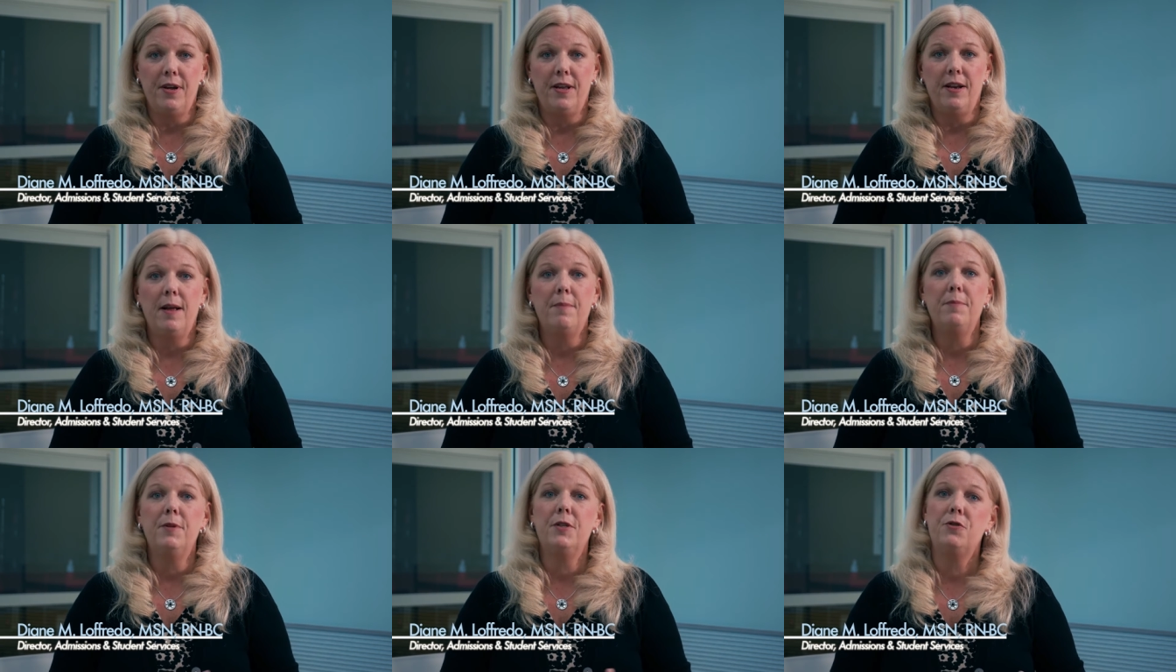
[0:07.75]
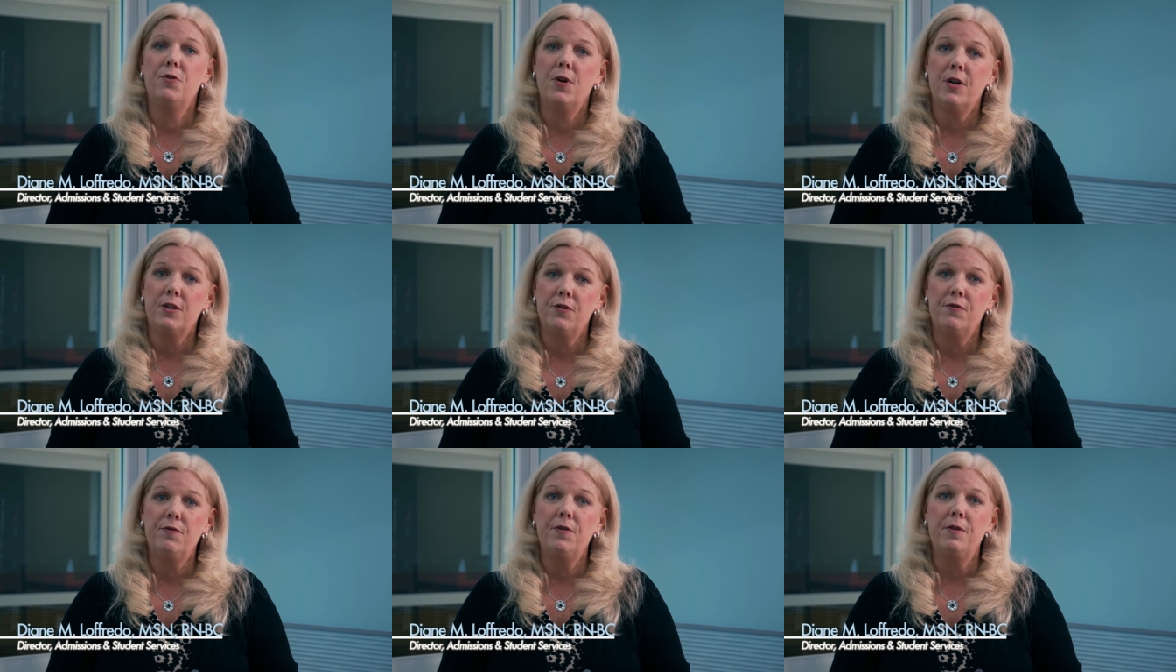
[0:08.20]
and I'm the
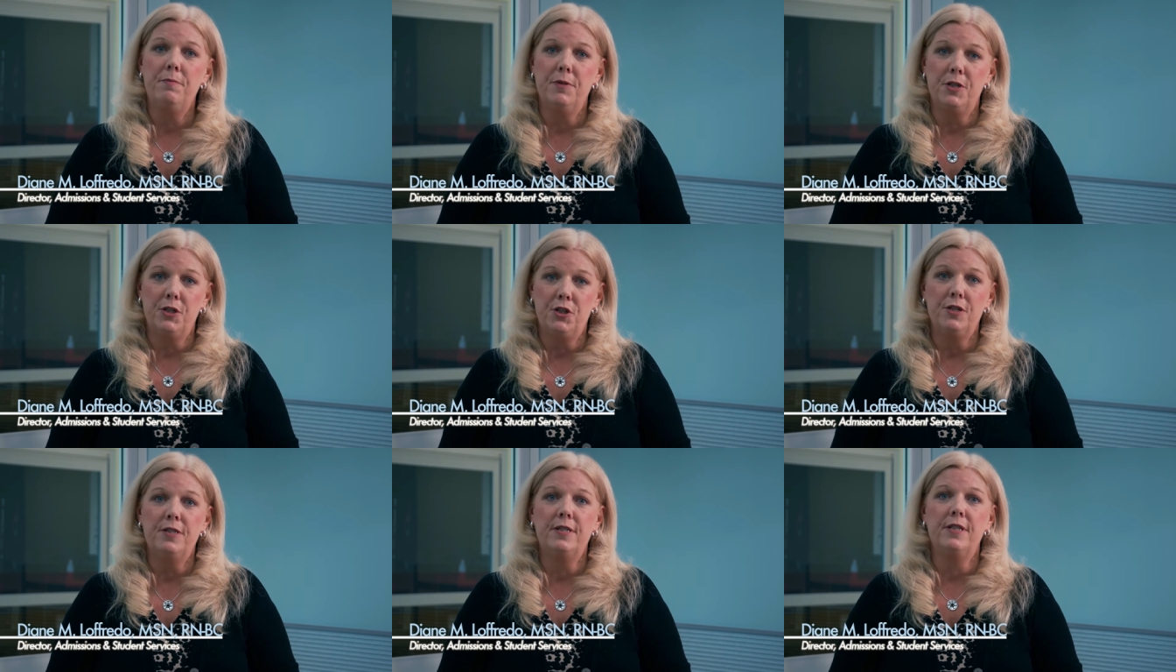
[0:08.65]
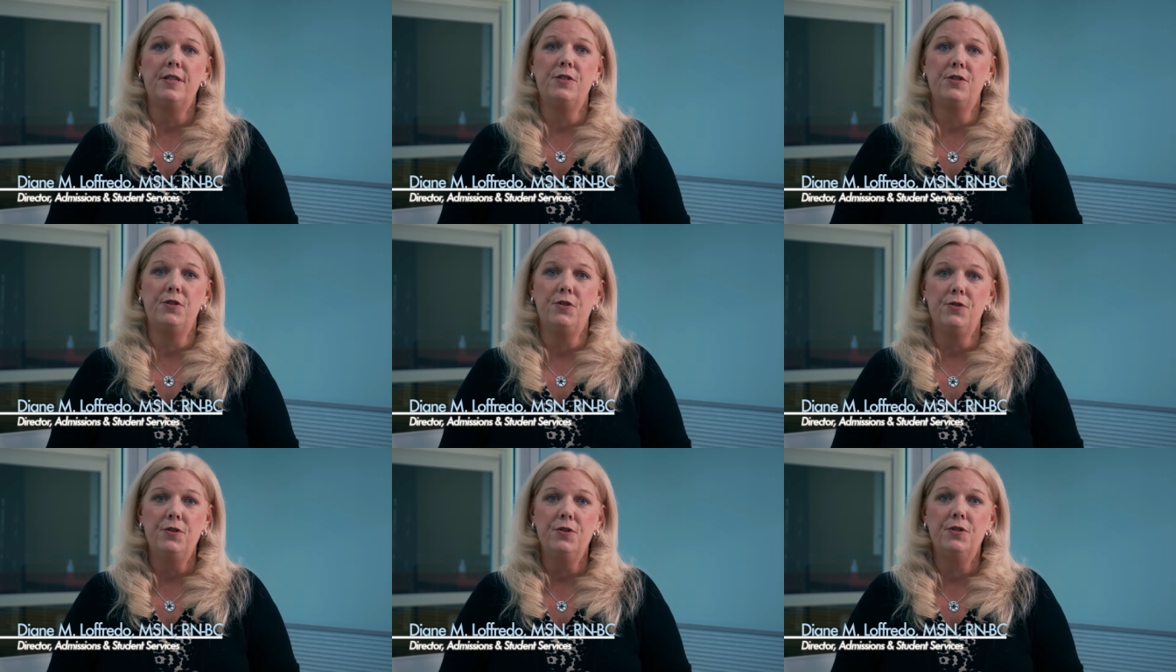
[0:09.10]
Director of Admissions and
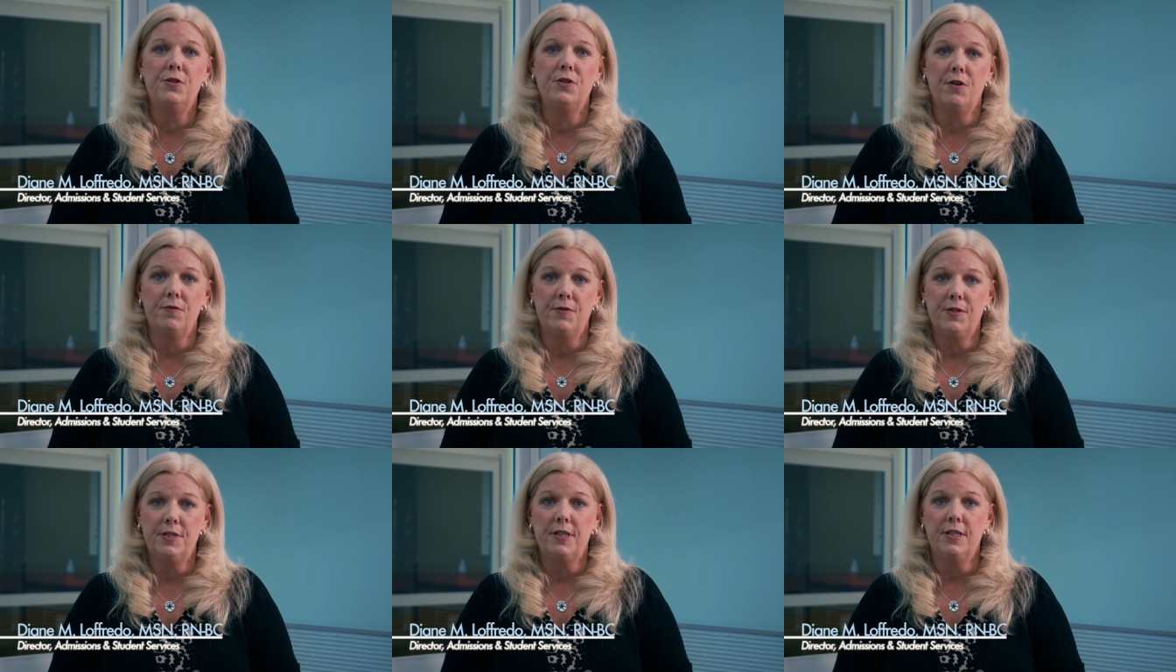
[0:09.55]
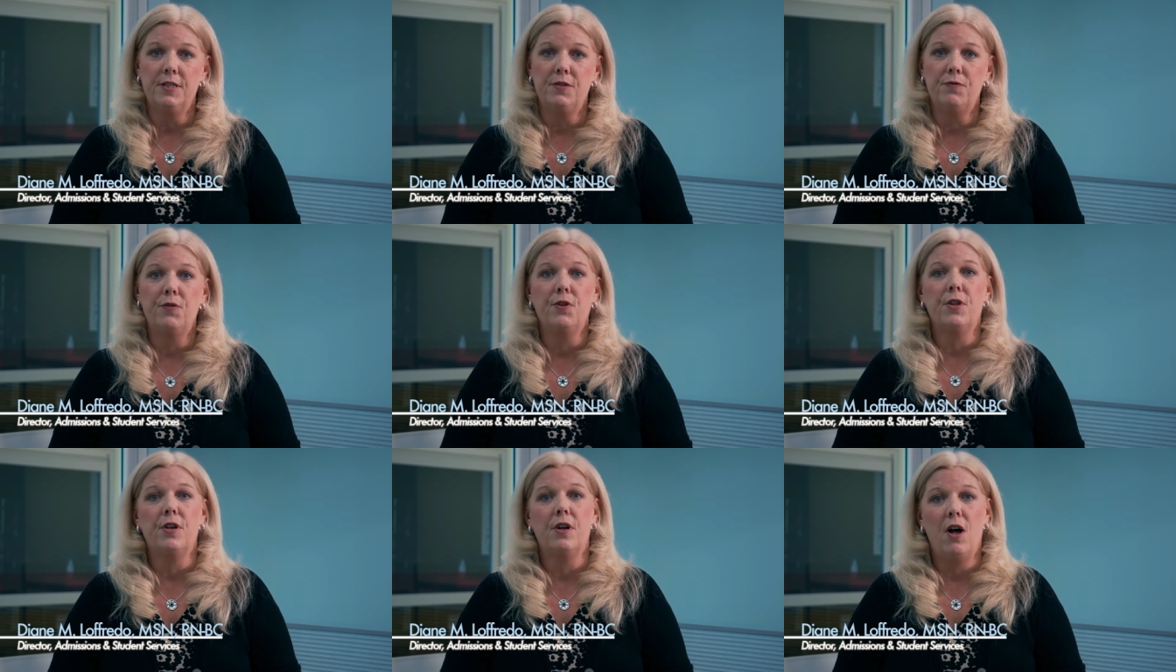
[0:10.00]
Student Services
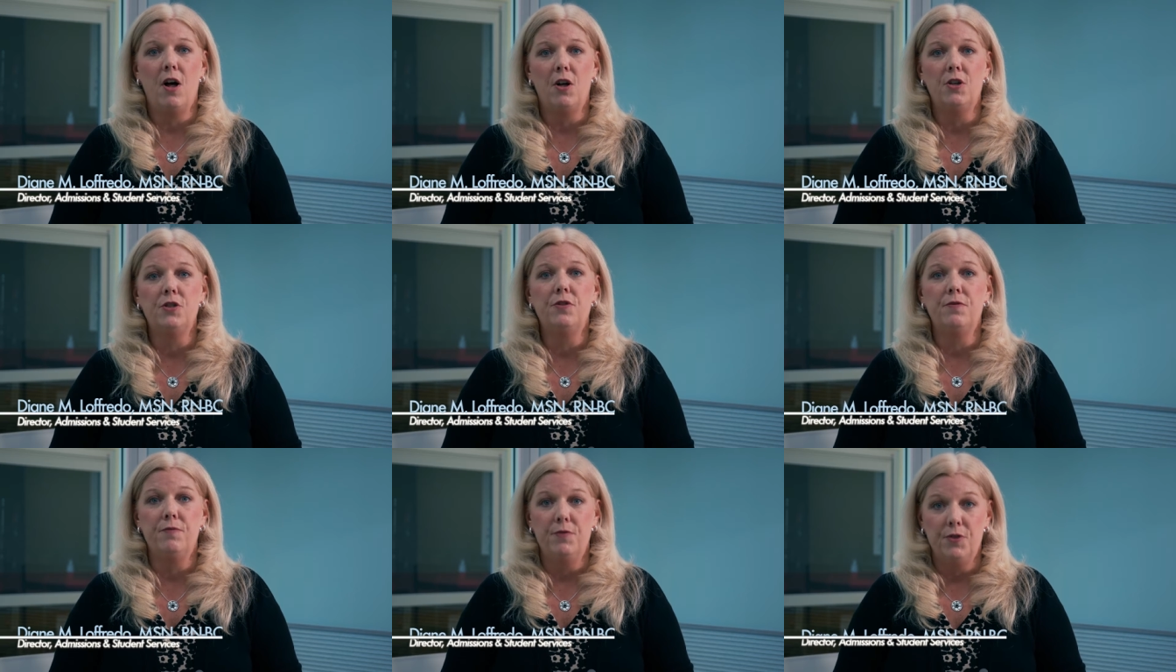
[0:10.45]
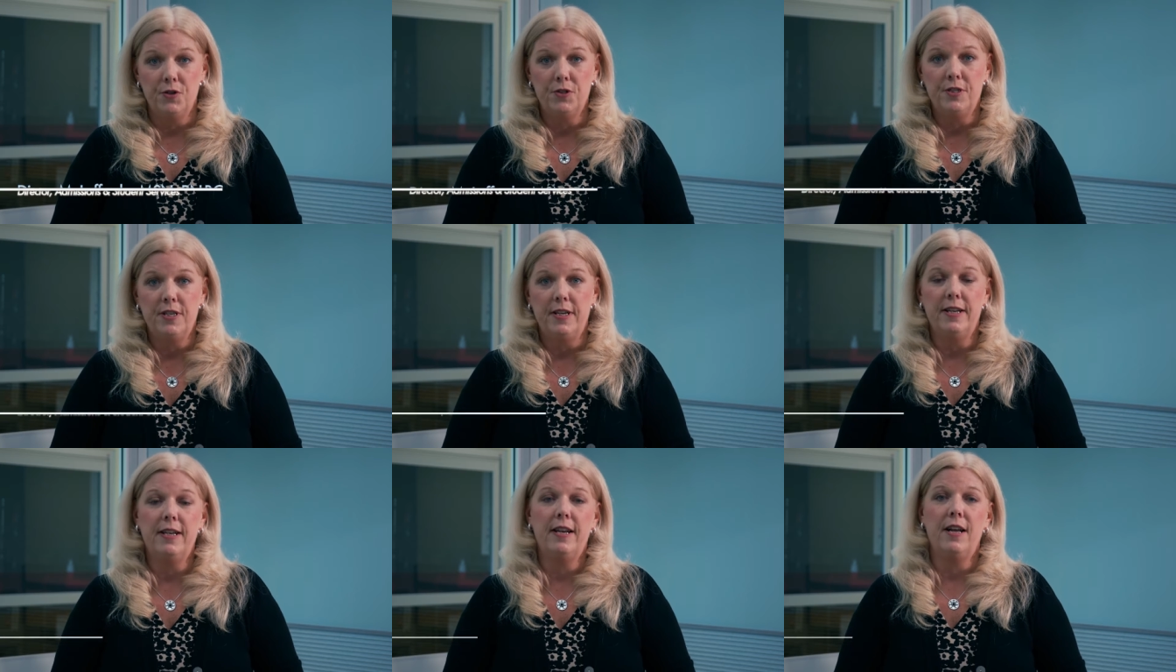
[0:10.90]
for the College of
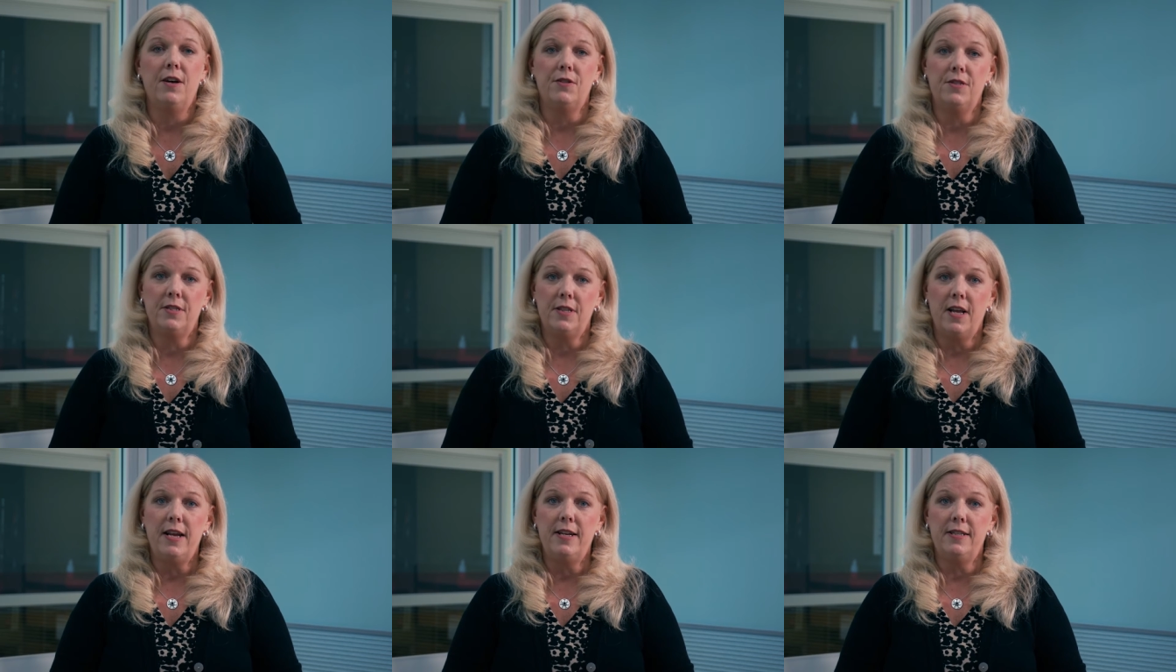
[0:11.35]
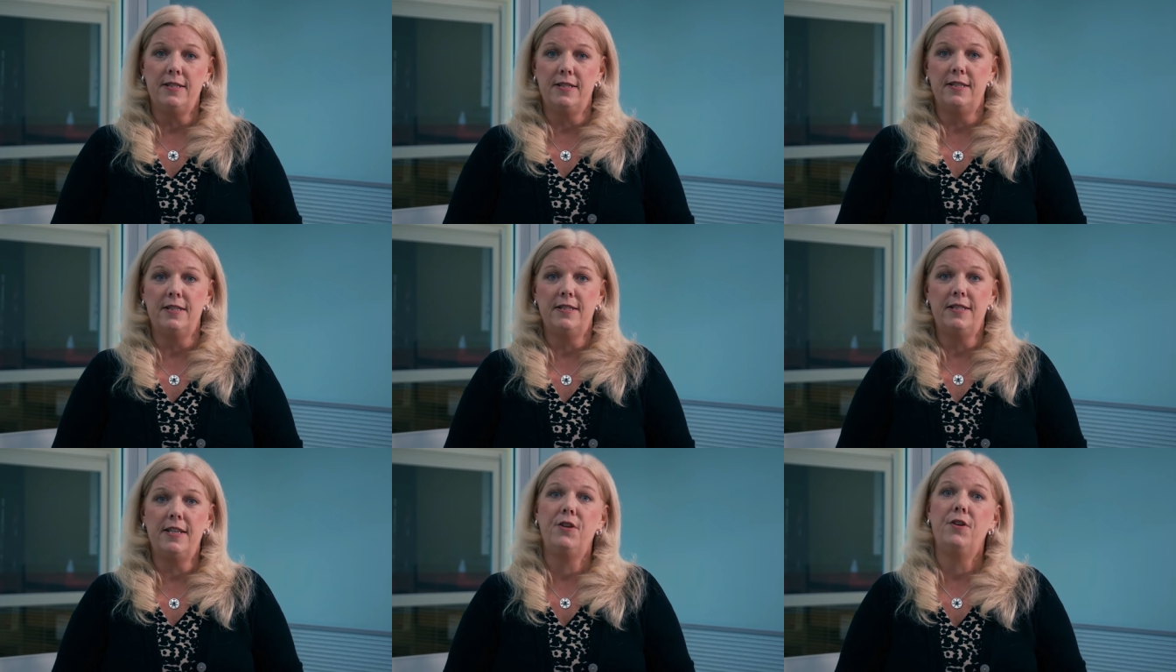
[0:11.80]
Nursing and Health
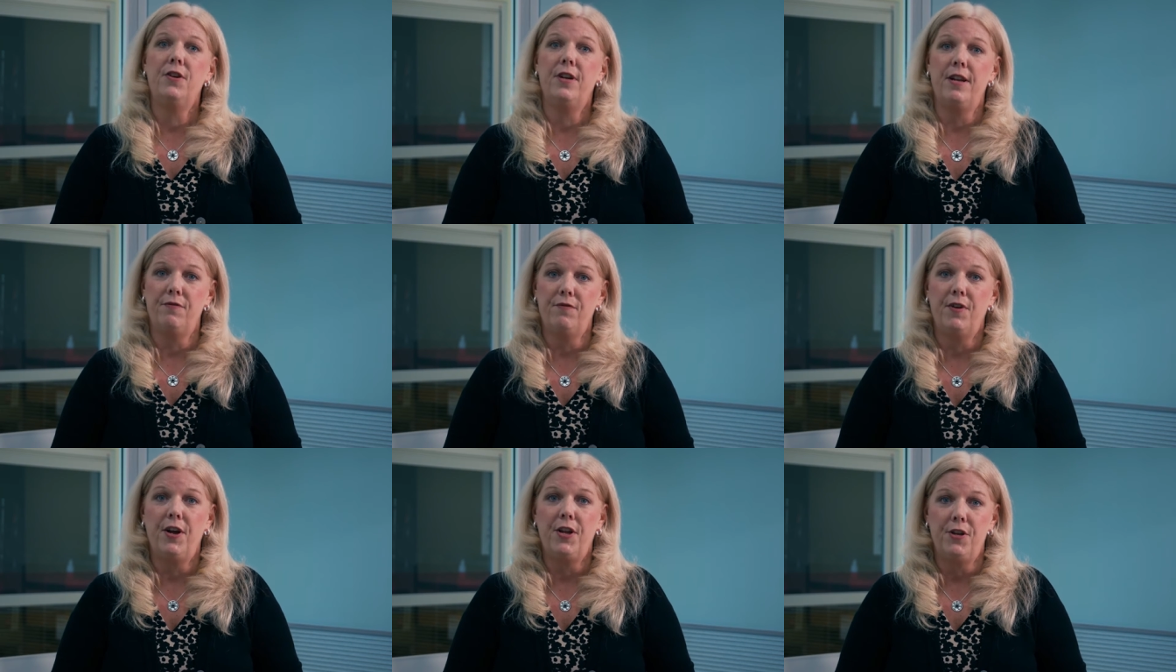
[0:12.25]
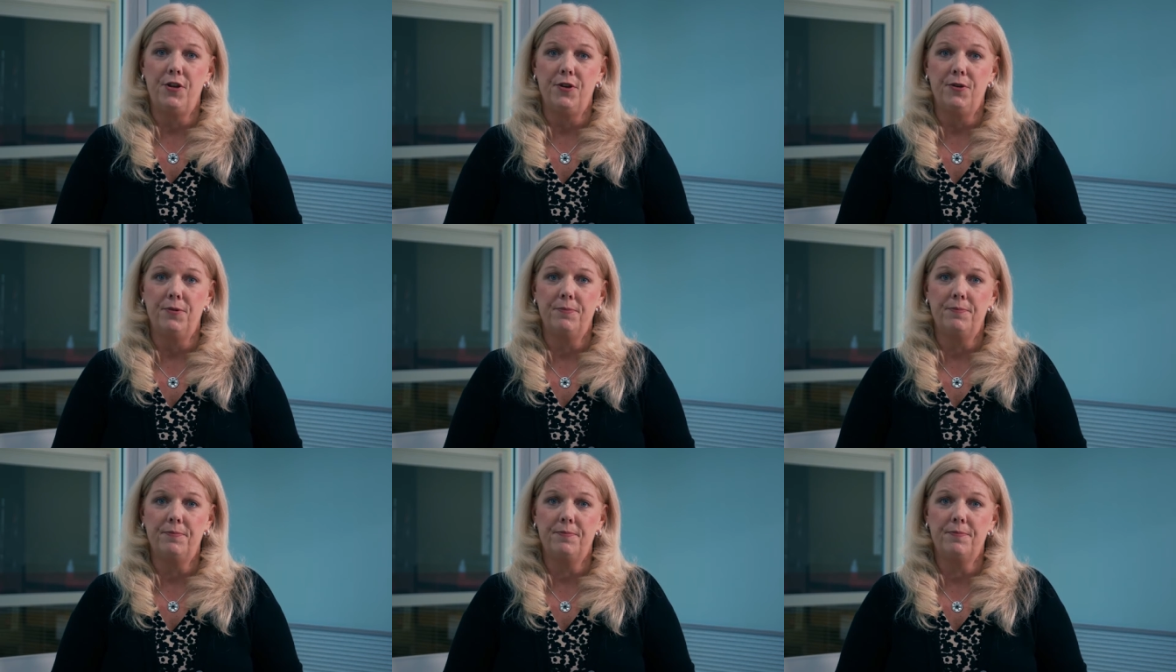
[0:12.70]
Sciences here at FIU.